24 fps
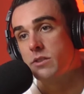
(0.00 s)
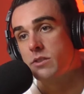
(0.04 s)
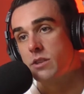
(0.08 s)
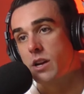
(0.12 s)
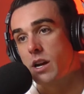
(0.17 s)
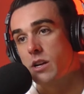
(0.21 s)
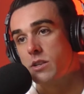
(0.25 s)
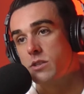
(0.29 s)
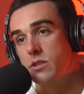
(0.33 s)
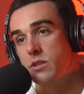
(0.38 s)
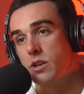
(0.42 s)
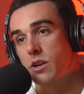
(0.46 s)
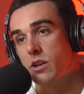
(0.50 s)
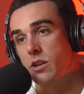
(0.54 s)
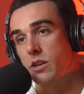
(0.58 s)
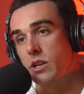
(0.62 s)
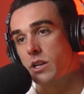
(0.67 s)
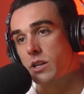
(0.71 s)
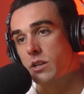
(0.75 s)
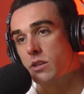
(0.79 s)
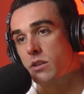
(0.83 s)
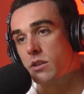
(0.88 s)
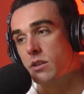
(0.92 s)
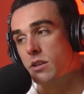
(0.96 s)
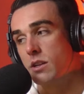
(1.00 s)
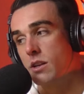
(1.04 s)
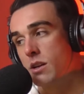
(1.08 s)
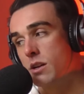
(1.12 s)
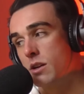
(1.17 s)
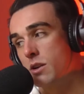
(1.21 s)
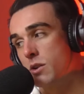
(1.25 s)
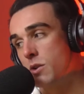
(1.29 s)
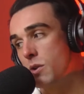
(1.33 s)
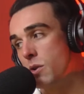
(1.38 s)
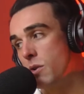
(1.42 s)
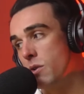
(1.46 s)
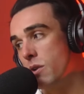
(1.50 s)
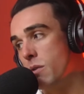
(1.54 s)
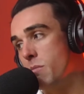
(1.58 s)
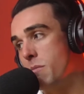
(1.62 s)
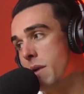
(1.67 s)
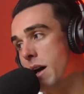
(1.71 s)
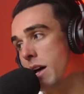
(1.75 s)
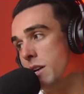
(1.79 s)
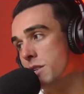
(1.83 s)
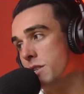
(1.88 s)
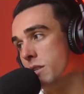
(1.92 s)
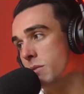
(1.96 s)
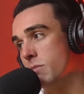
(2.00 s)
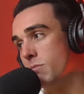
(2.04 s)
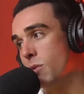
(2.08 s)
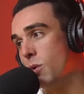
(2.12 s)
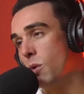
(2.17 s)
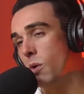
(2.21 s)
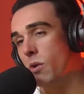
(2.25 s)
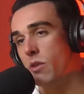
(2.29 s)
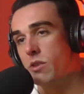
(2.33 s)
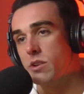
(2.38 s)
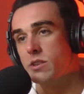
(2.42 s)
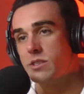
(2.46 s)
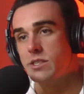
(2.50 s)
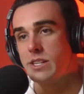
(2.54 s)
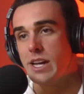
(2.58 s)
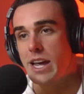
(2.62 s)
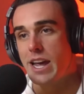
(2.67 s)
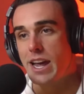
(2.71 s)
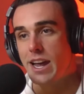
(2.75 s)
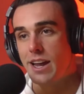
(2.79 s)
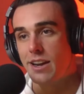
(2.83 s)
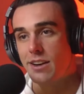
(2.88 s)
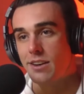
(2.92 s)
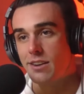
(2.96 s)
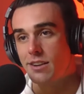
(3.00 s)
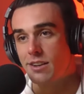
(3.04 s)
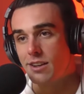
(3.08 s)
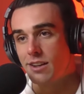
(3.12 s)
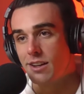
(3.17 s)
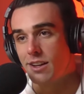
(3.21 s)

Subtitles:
They certainly couldn't imagine more than 10.